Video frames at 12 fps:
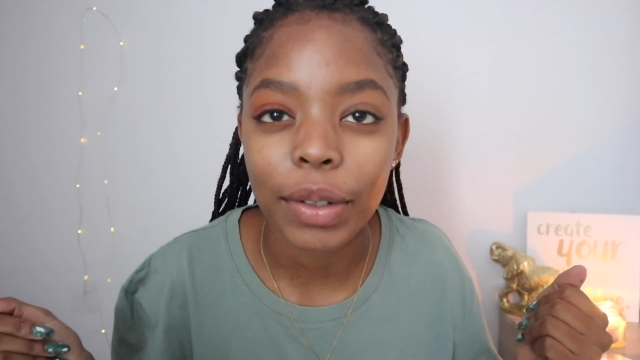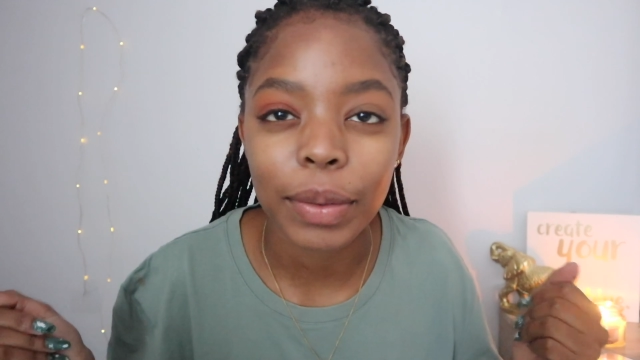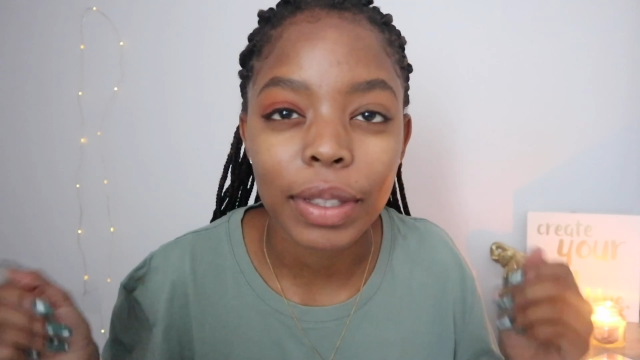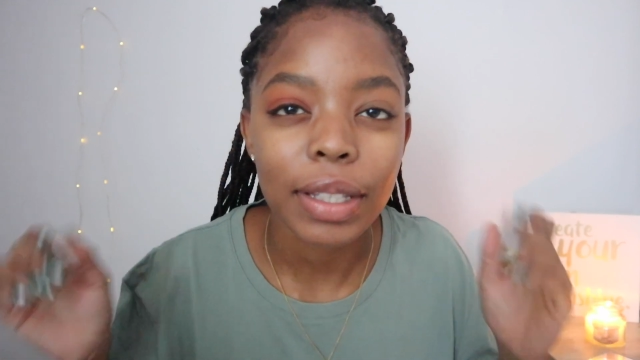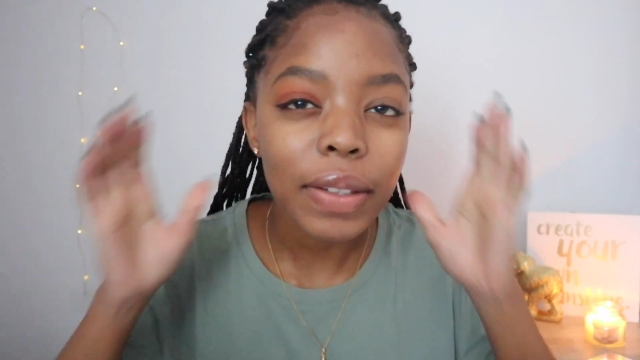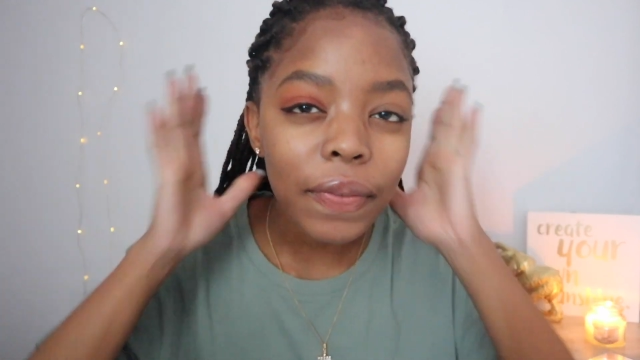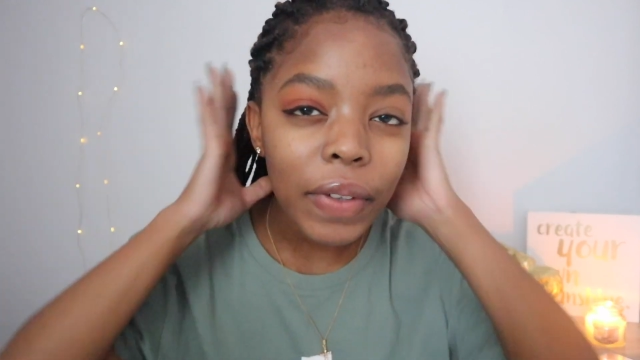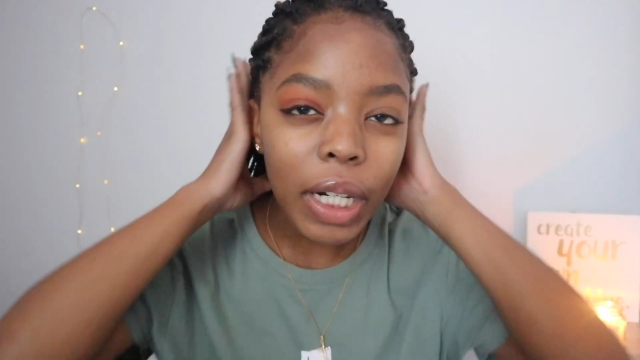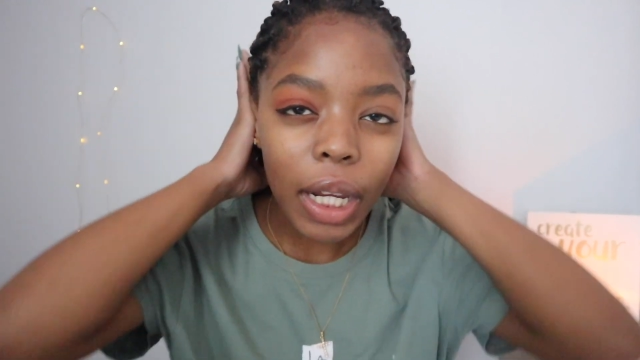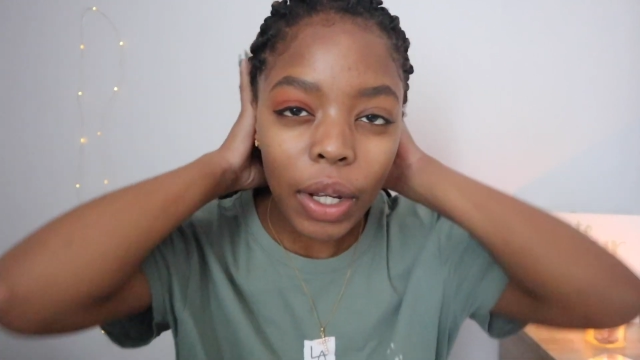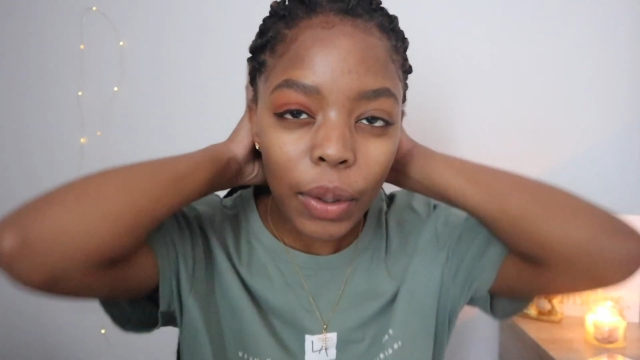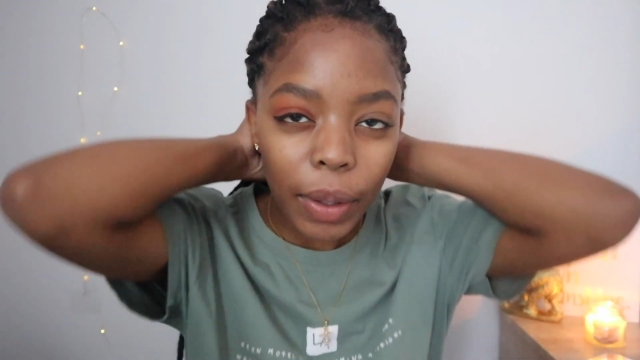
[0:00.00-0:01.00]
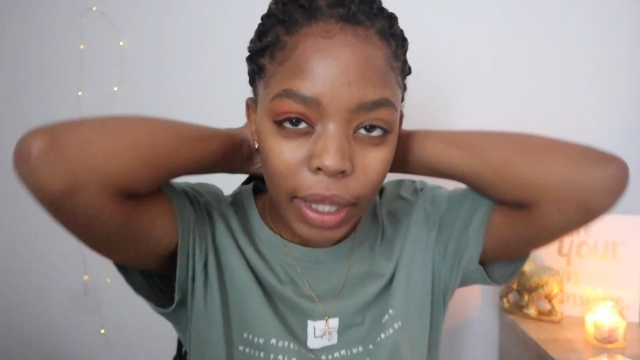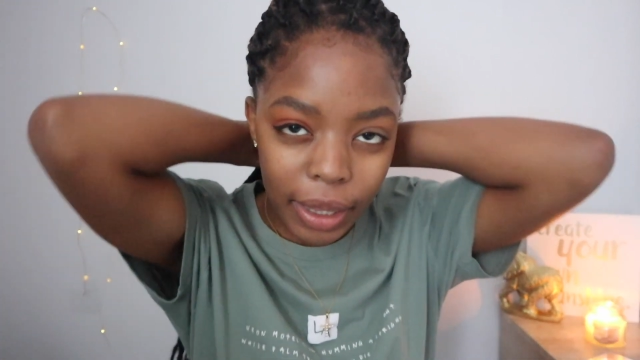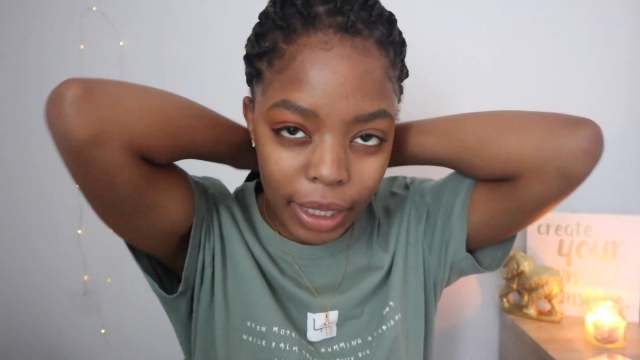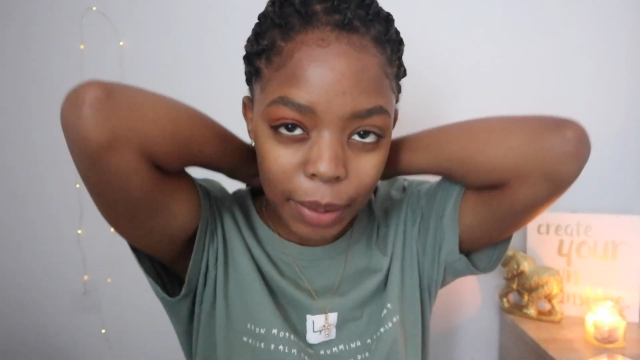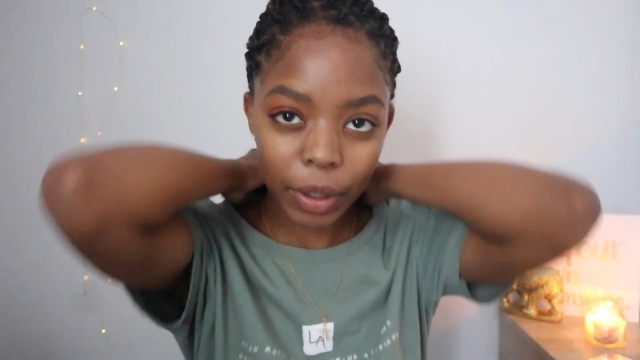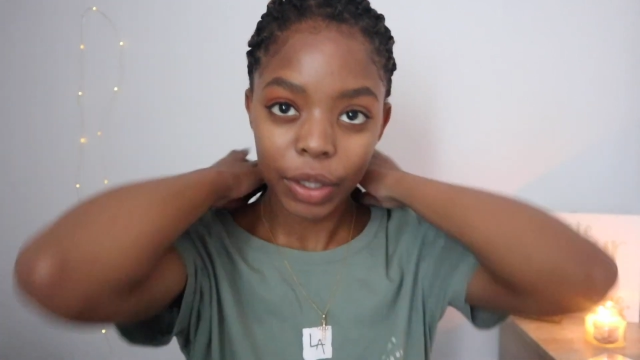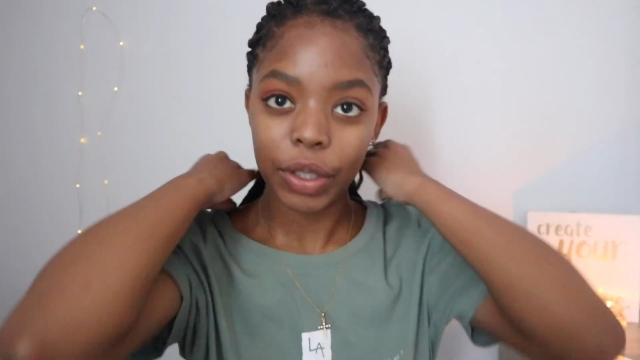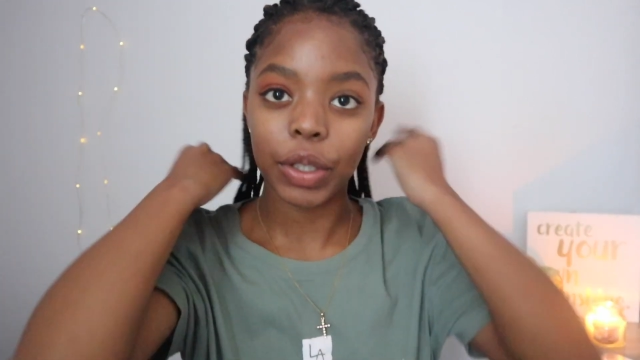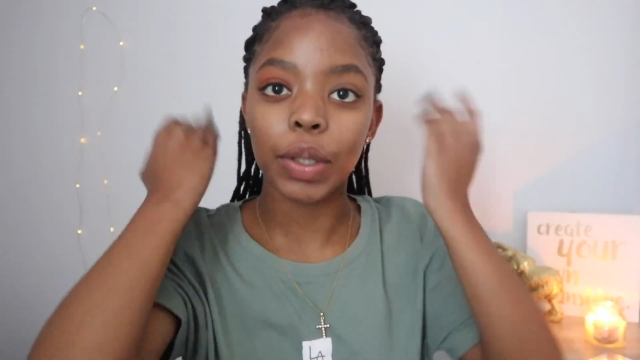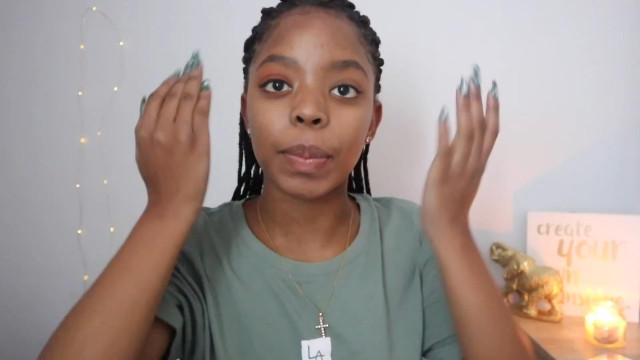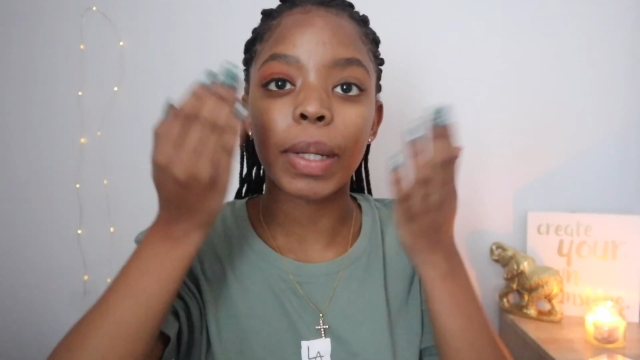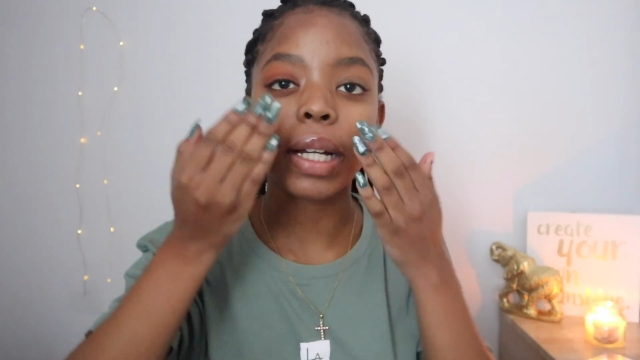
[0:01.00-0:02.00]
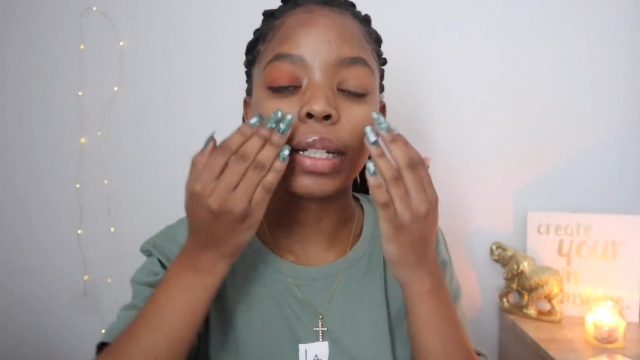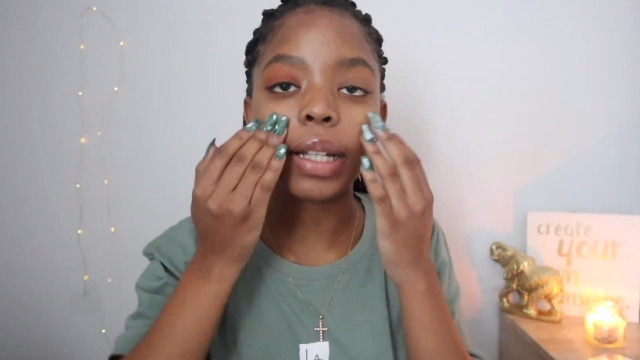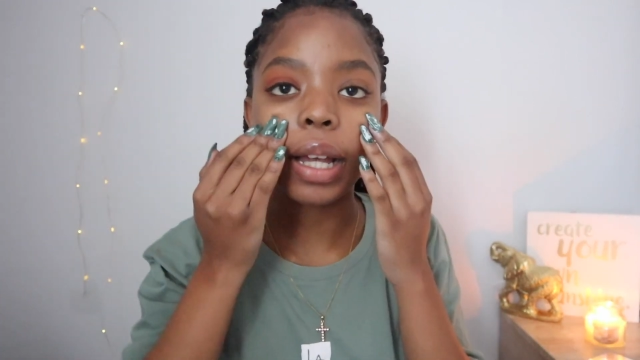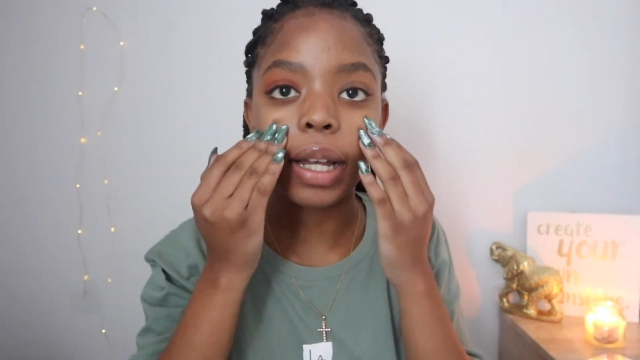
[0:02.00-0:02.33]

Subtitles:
on with this video, and then I'm gonna do my under